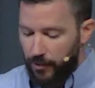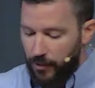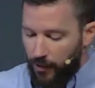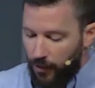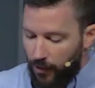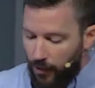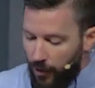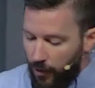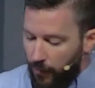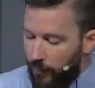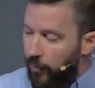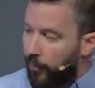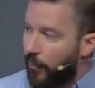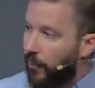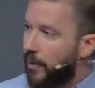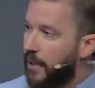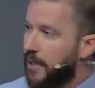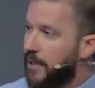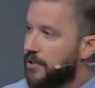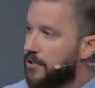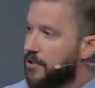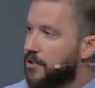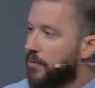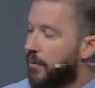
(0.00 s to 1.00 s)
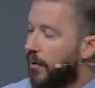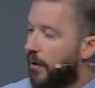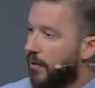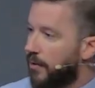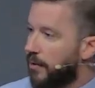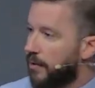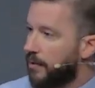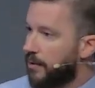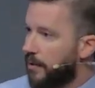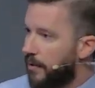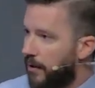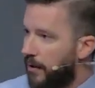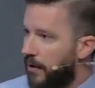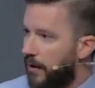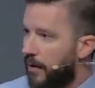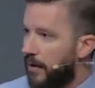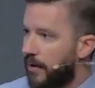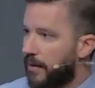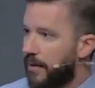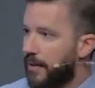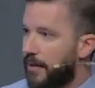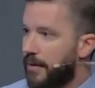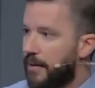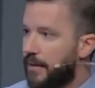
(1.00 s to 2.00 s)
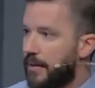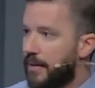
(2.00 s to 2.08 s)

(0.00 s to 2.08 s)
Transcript: all pointing to all along